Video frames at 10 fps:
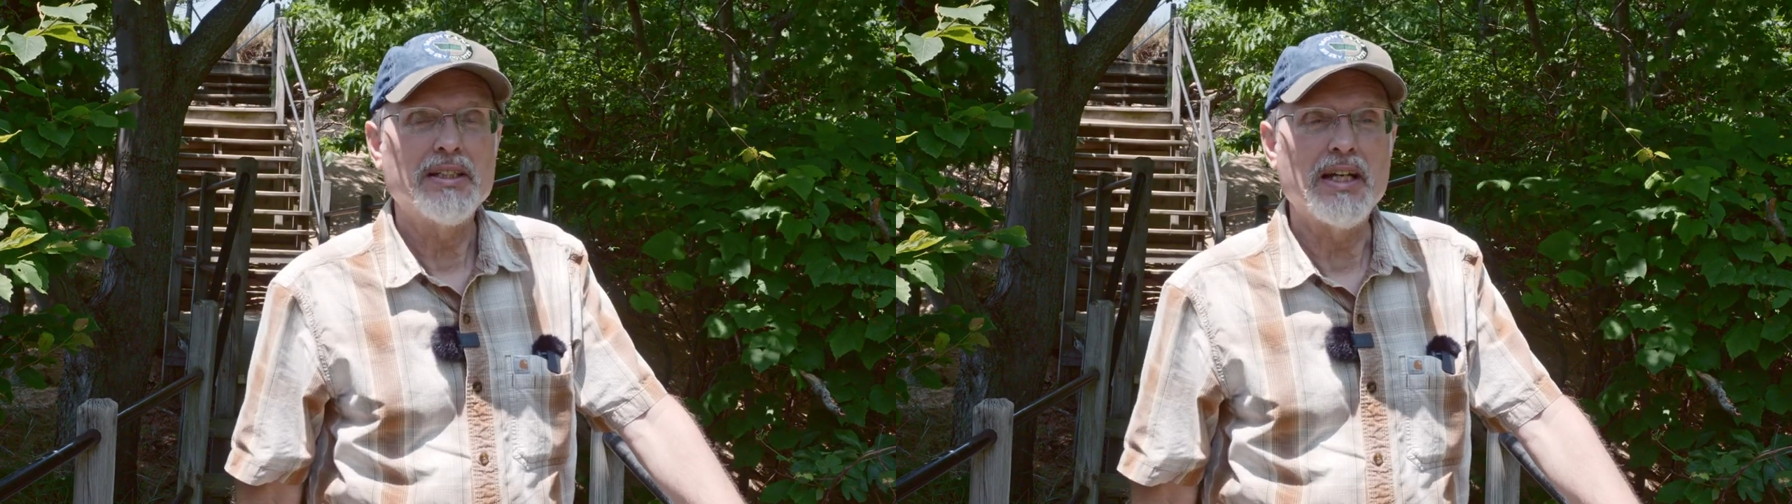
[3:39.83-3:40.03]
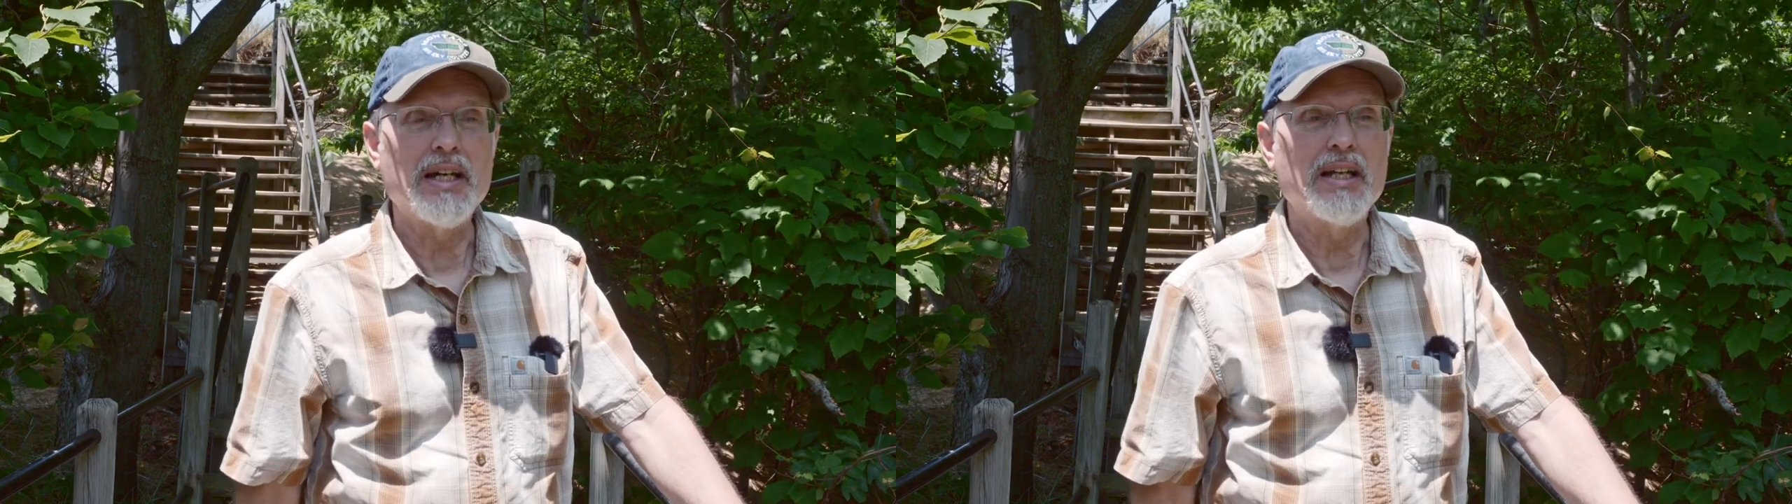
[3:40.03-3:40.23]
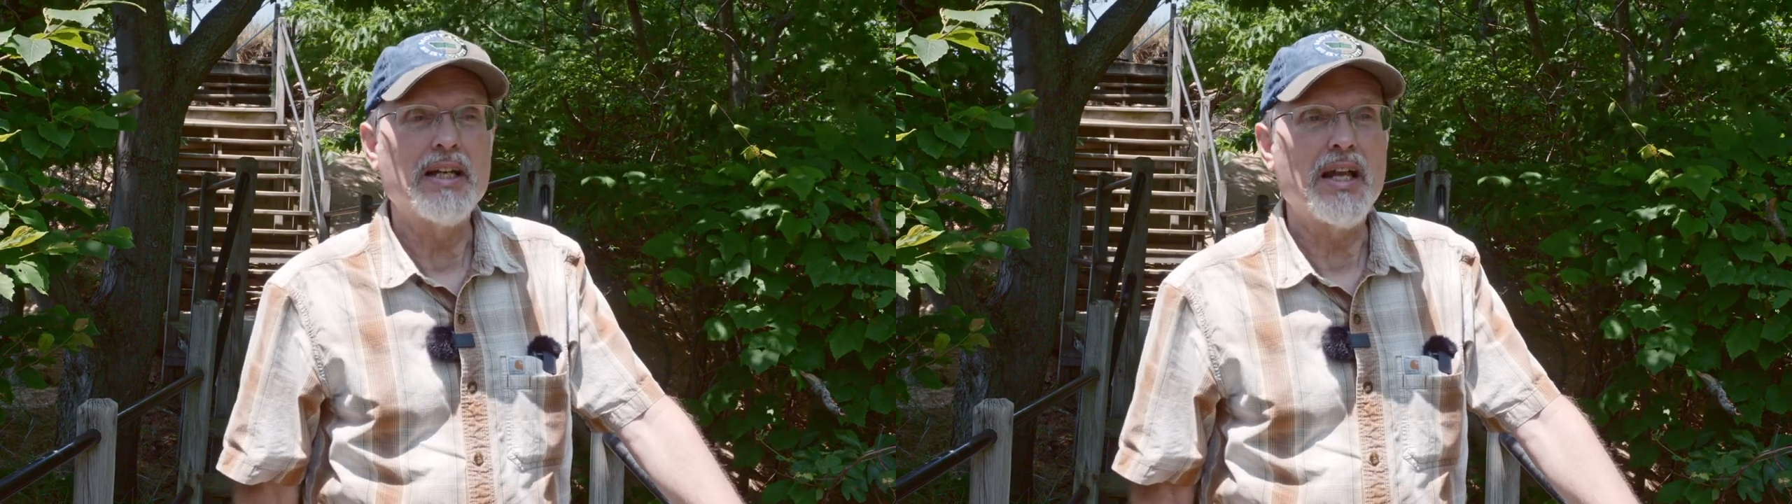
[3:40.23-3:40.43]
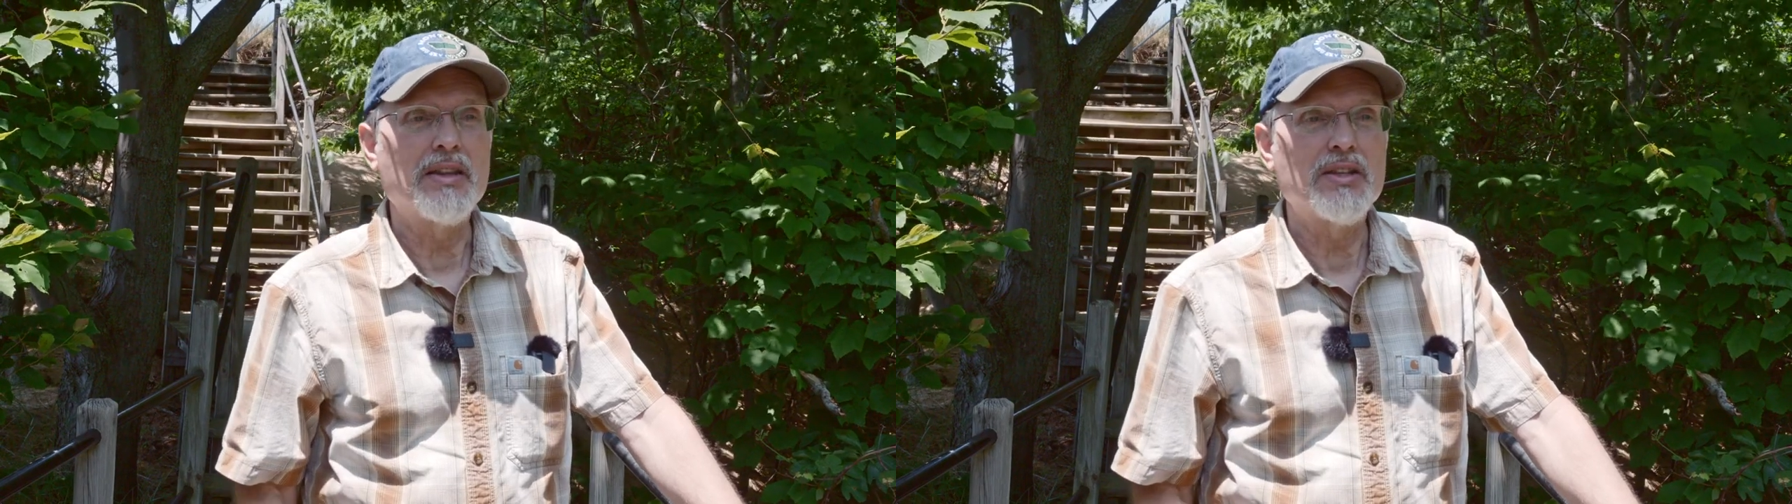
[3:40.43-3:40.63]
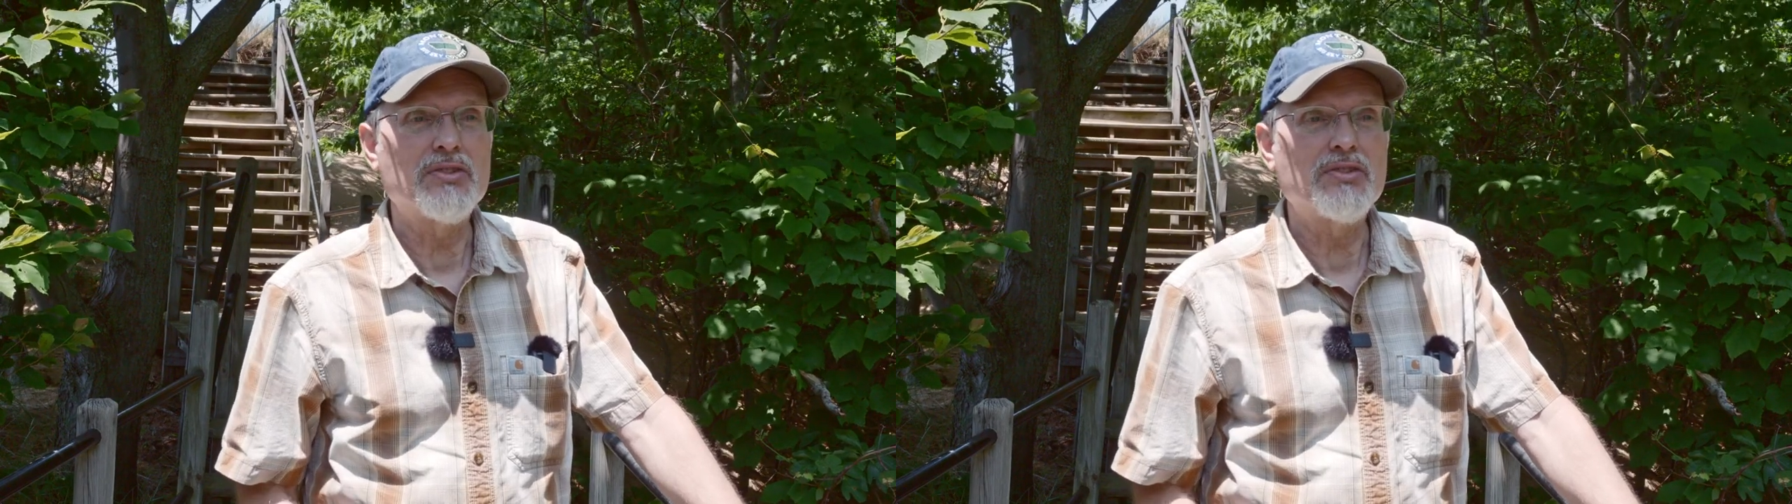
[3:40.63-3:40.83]
And uh,
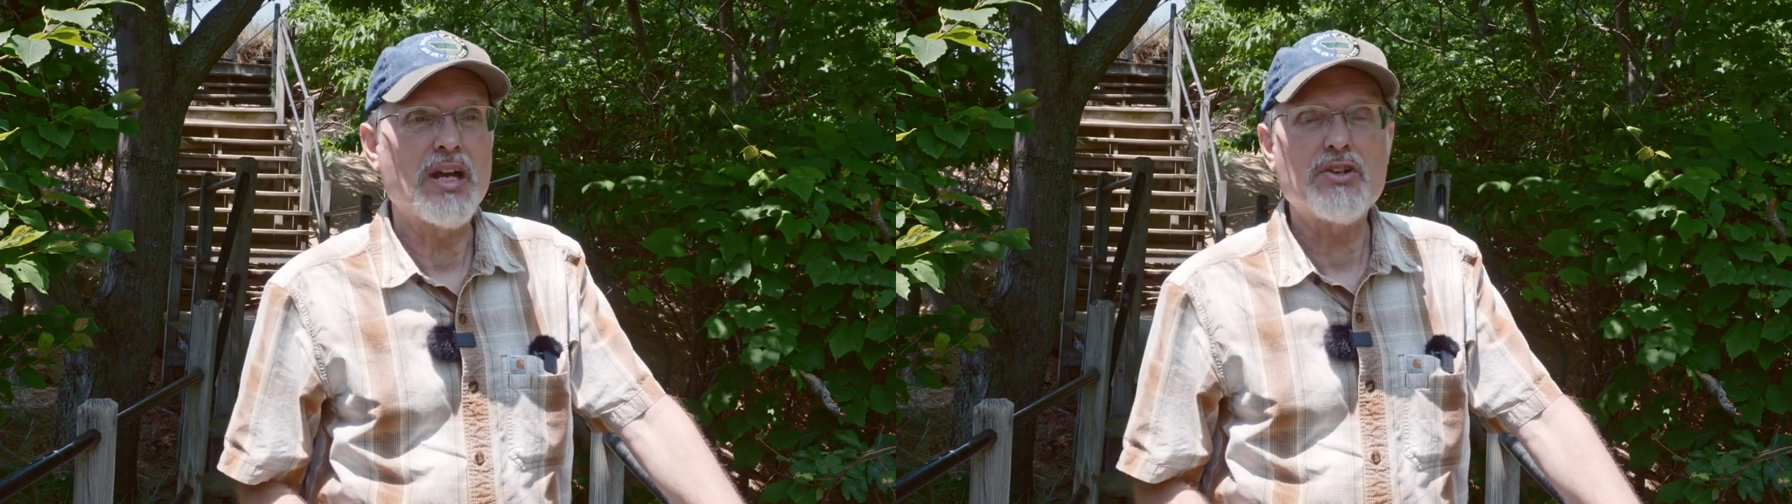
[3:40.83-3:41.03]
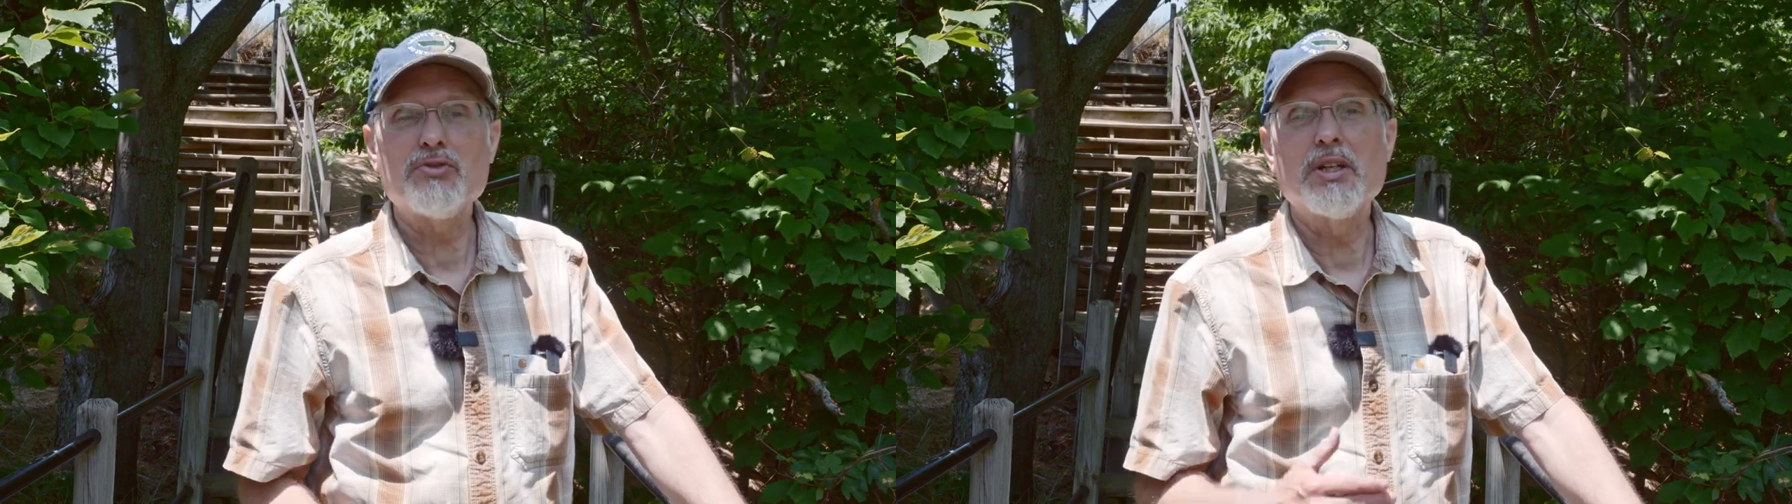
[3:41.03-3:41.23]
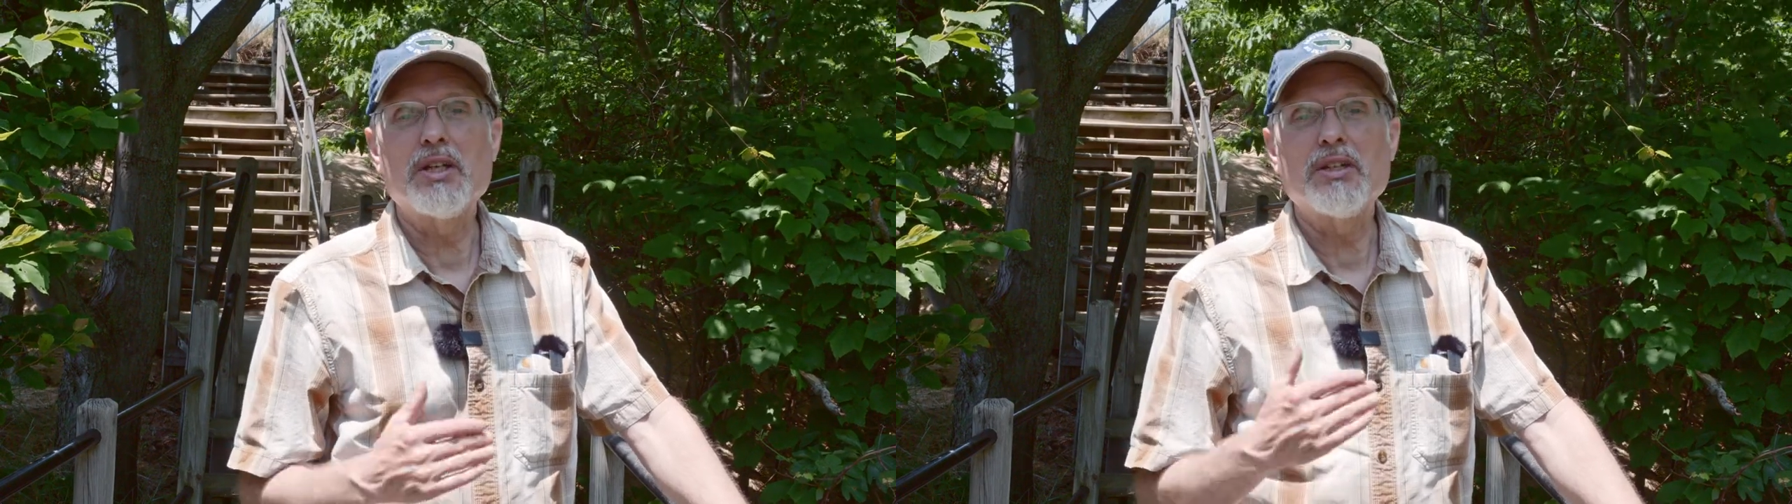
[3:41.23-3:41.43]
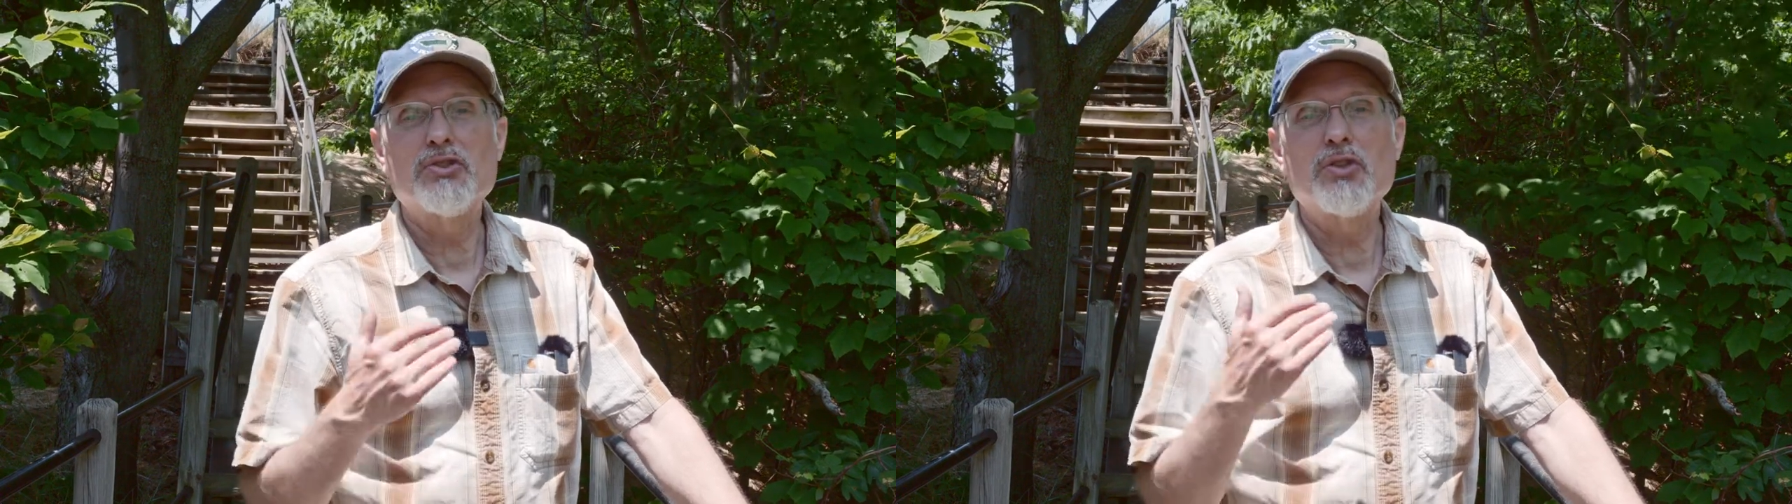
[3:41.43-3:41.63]
this is actually